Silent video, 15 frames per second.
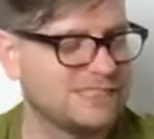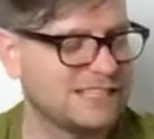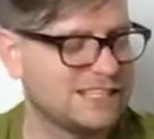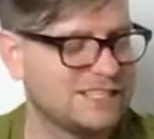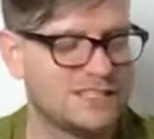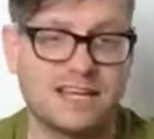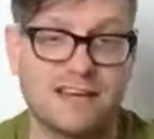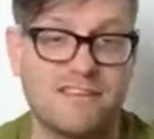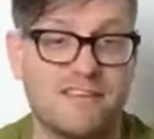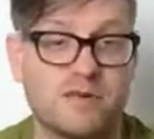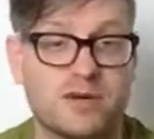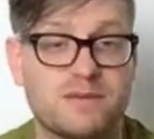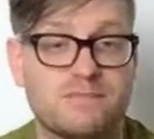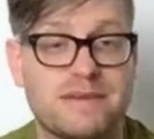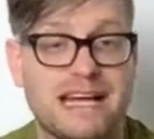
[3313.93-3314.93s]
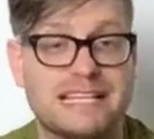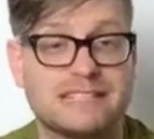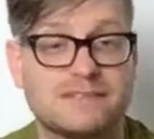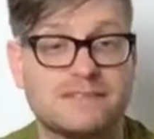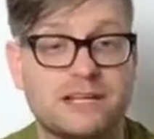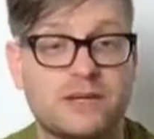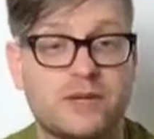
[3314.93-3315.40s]
I just gave everyone a
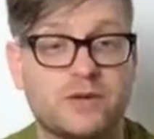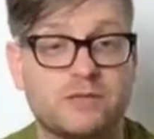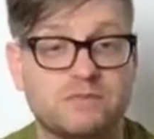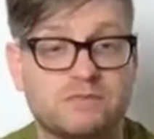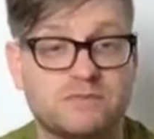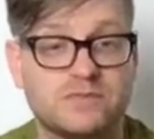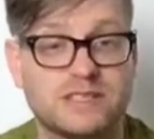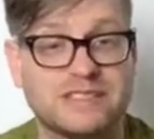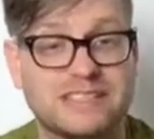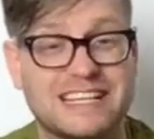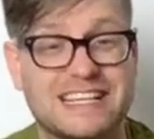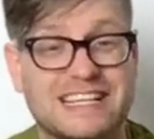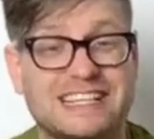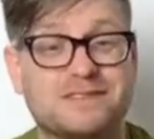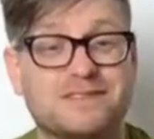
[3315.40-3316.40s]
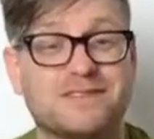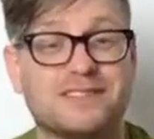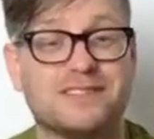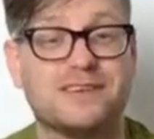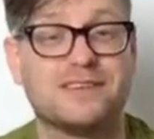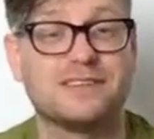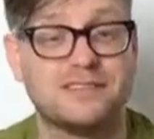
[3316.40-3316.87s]
massive clue because I'm singing a different
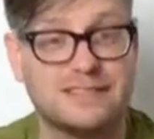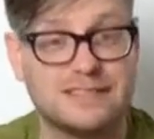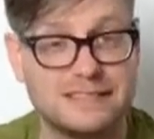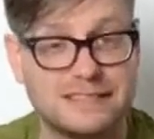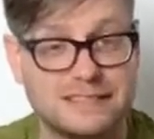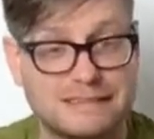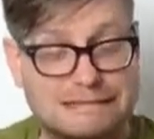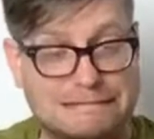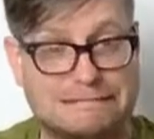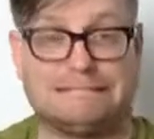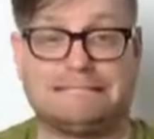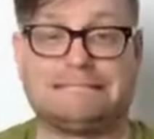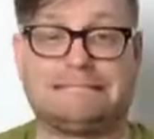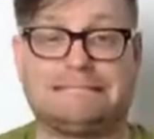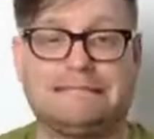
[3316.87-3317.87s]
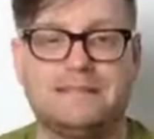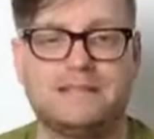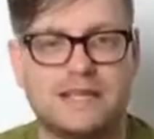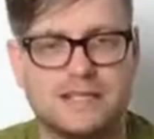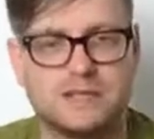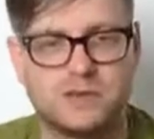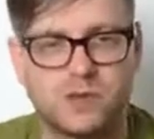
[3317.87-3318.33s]
song.
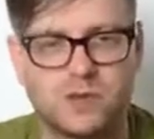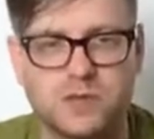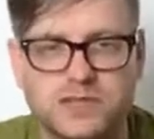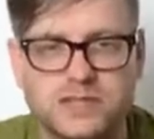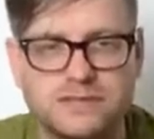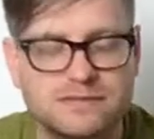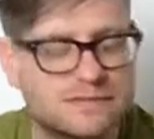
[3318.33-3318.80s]
That's awkward.